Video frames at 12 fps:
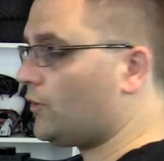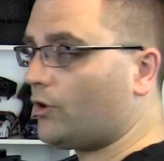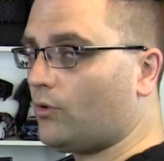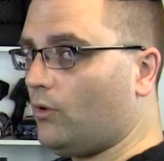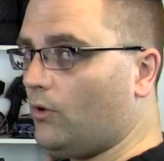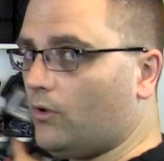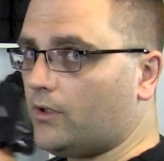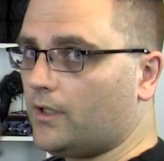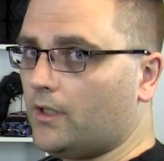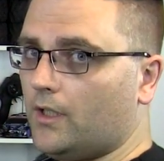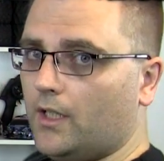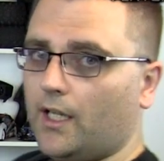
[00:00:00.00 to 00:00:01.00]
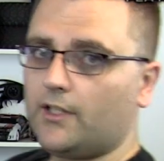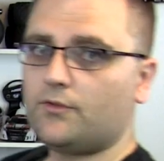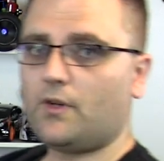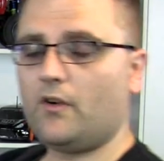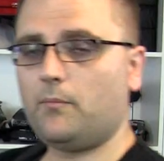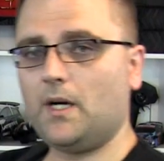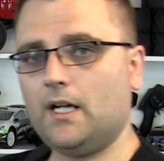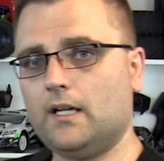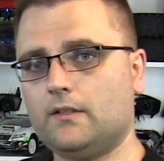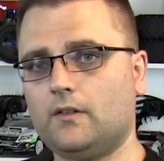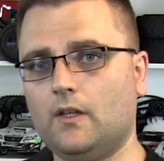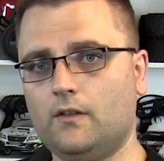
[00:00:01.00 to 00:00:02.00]
record and drive my
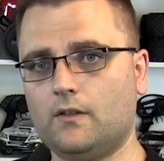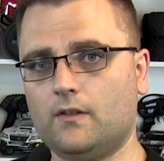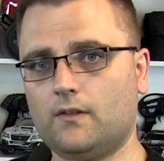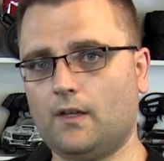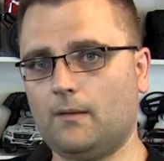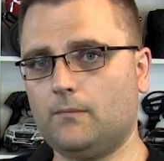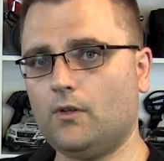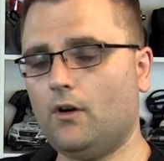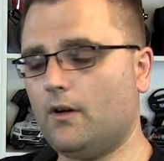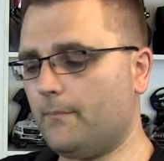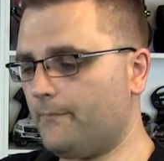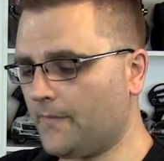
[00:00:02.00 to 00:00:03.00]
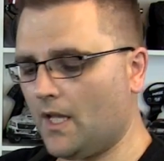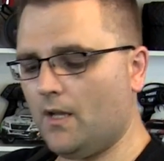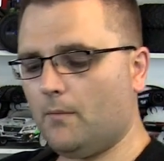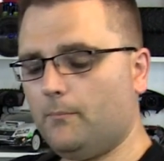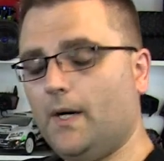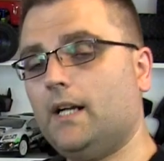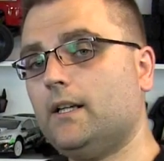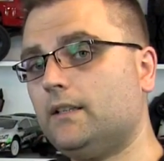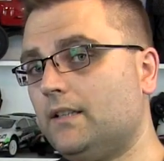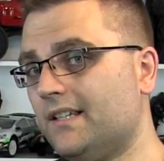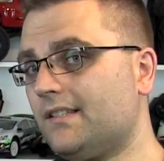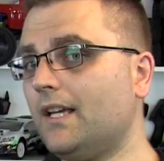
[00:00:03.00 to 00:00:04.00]
RCs at the same time but
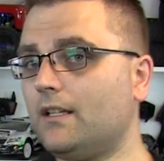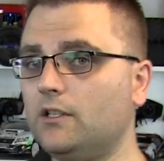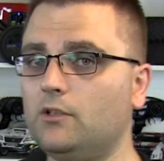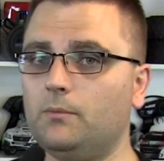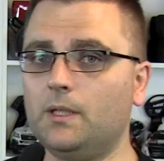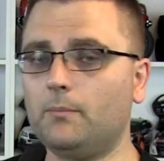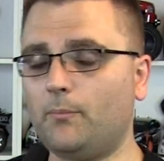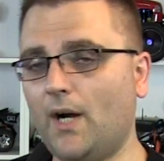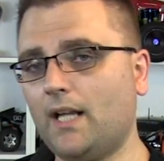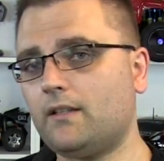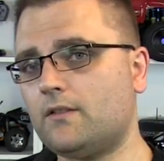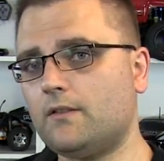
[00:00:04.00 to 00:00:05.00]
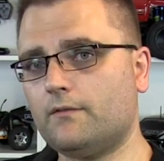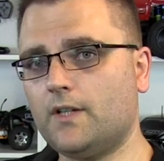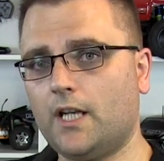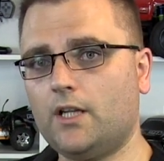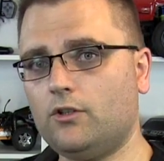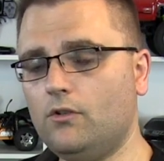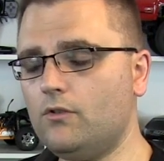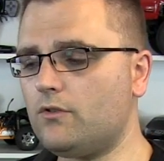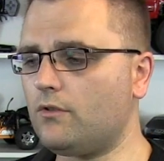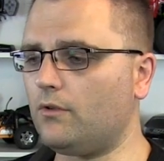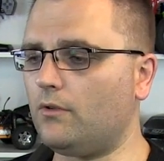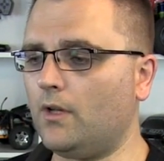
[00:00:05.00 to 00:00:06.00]
it does take a little bit of practice of getting
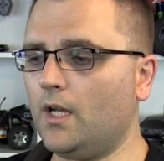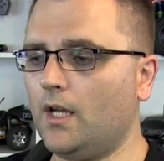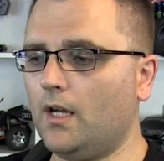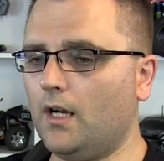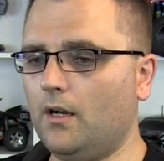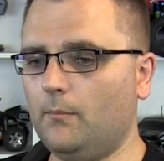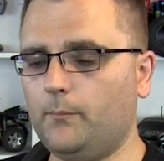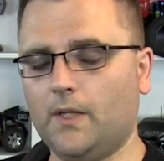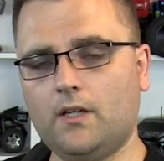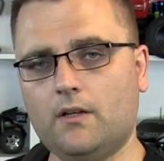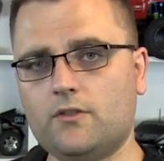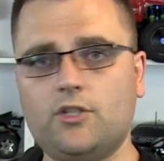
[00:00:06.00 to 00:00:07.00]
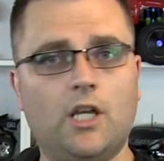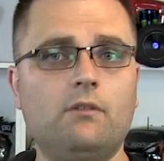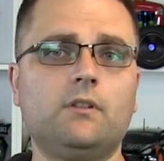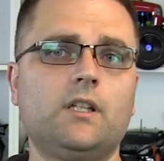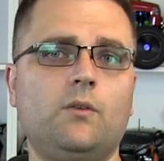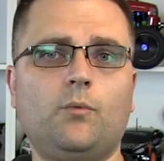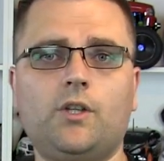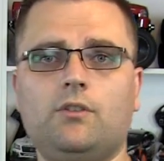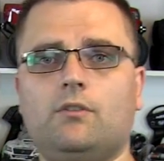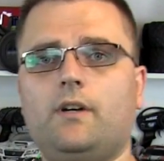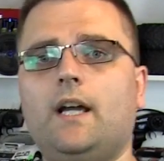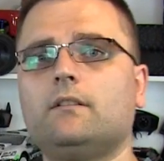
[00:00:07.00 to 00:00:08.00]
used to uh, because generally when
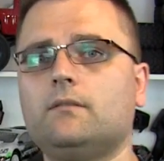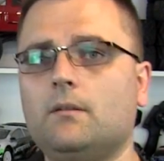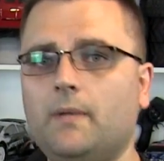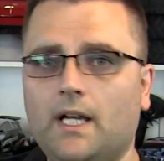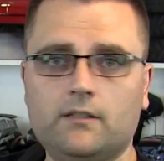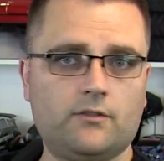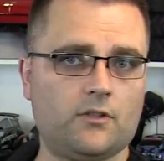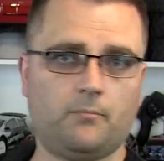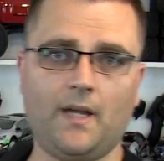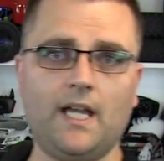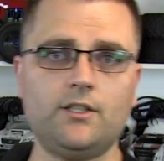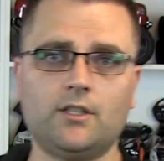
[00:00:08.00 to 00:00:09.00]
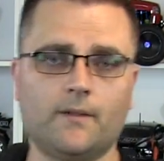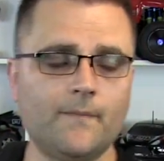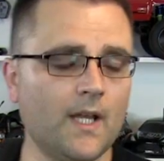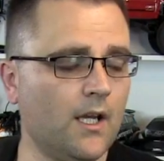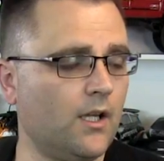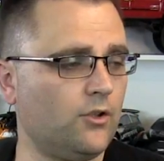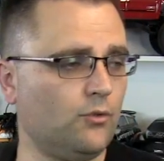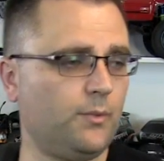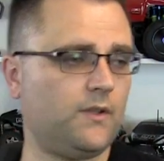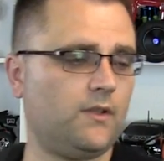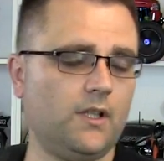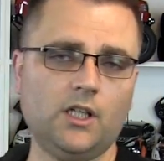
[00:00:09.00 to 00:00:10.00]
you're out and about just bashing, you'll
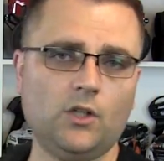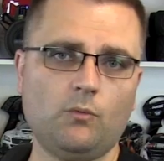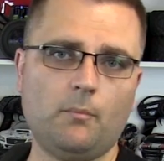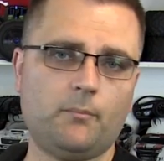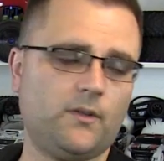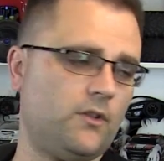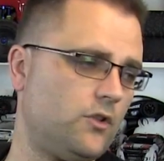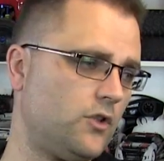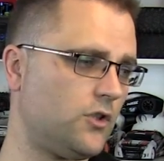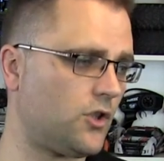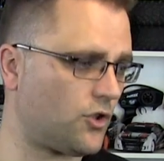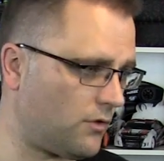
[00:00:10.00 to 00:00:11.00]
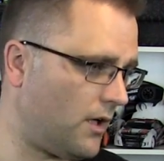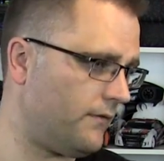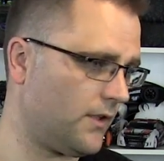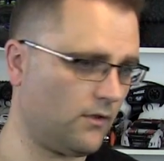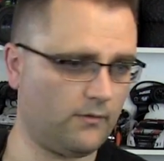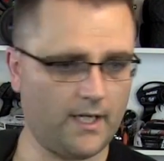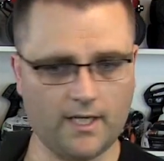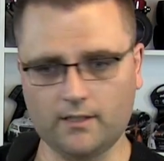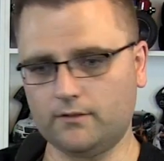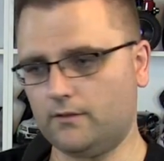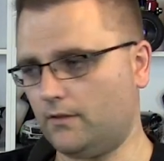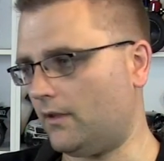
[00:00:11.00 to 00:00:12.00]
be sitting in the one position just driving
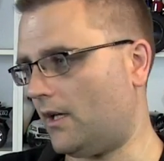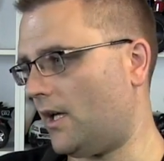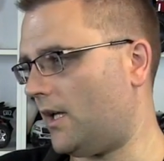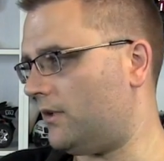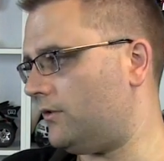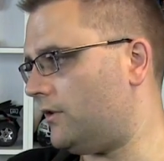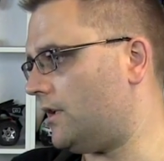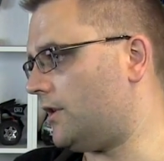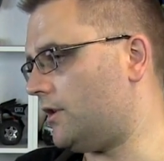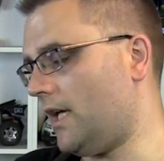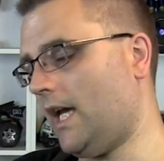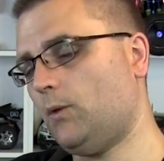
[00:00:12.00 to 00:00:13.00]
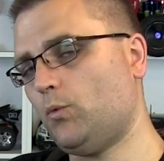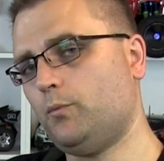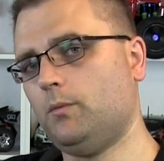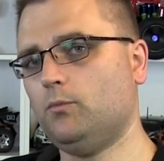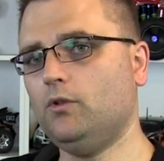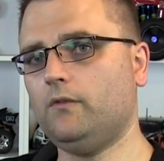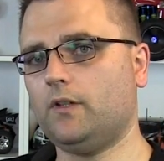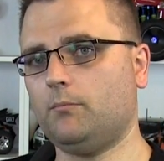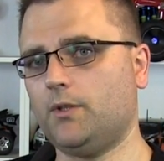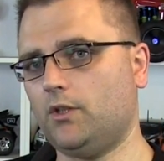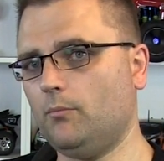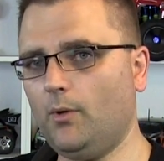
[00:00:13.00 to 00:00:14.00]
around and you know your head will be moving
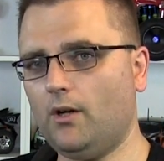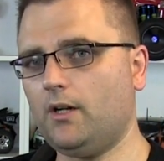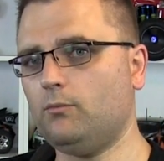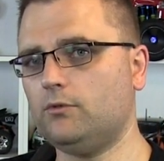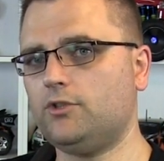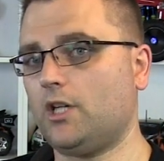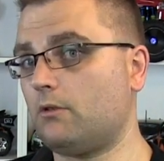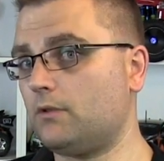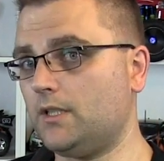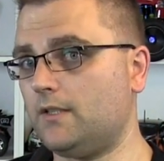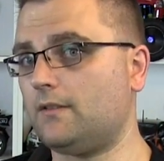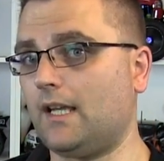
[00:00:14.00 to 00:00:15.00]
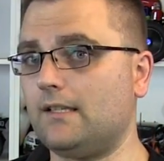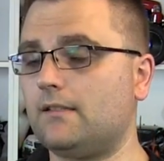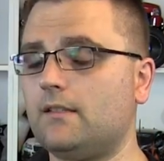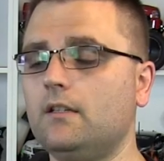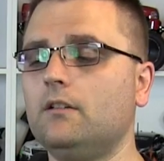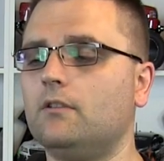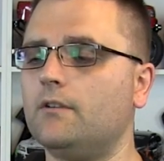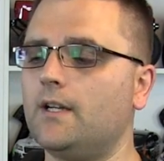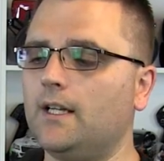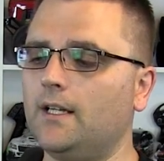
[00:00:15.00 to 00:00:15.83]
but your body will generally stay still.